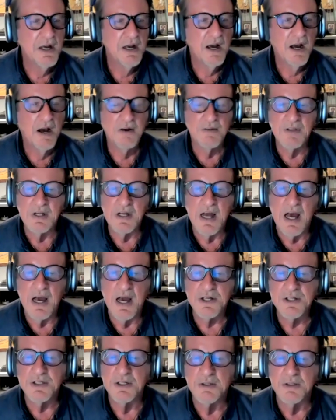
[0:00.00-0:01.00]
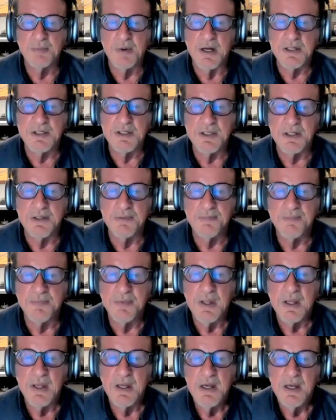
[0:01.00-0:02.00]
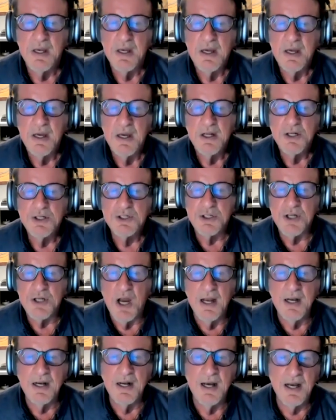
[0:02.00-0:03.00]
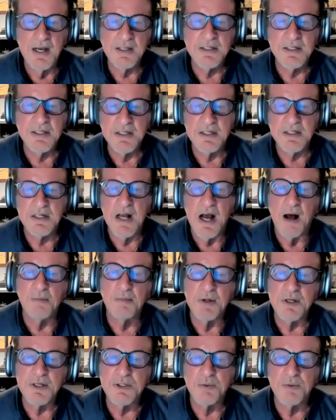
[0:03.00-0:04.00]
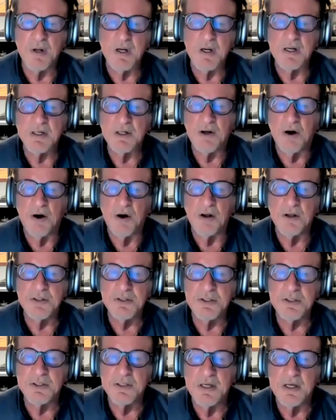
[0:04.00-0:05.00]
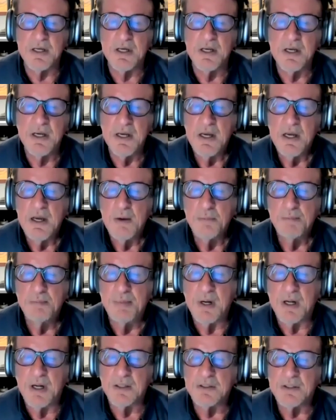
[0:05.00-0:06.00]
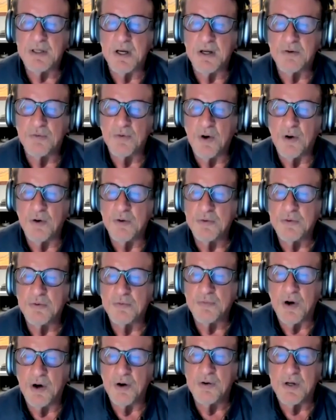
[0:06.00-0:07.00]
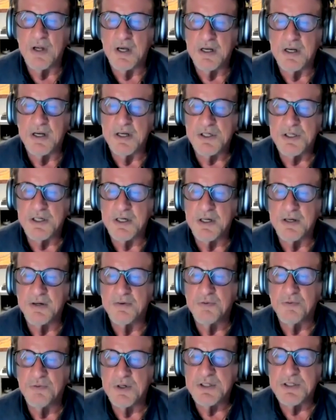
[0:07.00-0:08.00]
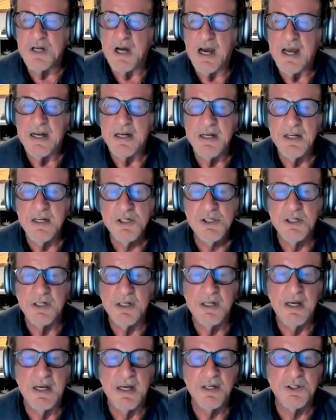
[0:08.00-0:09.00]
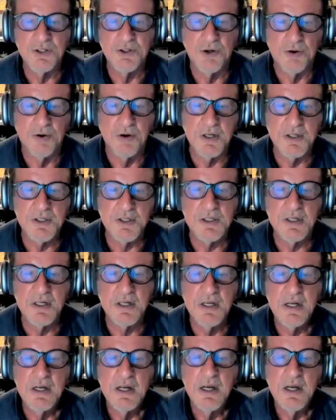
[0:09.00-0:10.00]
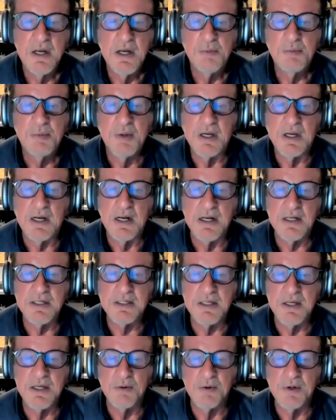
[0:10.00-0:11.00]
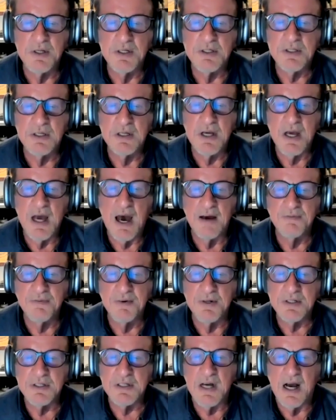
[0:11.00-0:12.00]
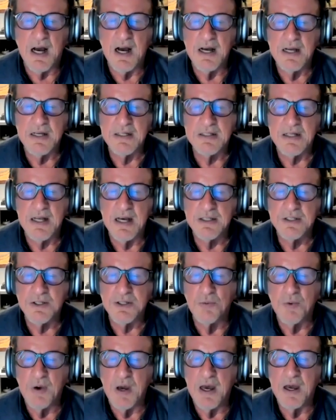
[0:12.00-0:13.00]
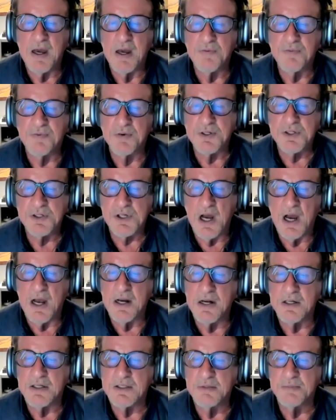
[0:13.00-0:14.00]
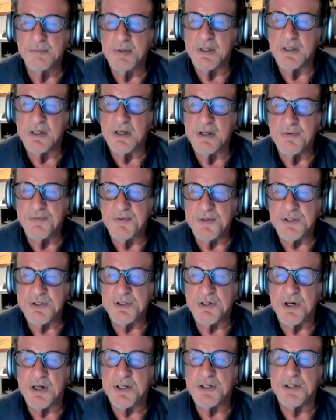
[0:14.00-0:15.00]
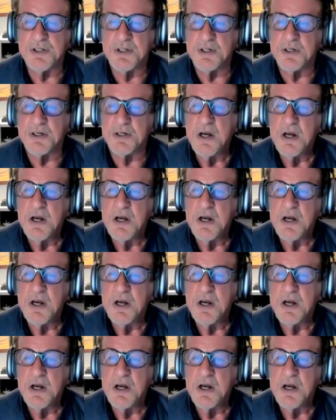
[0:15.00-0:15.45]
of the national budget. China has established what it calls the Belt and Road Initiative, which I initially endorsed because it was advertised as a way for China to build infrastructure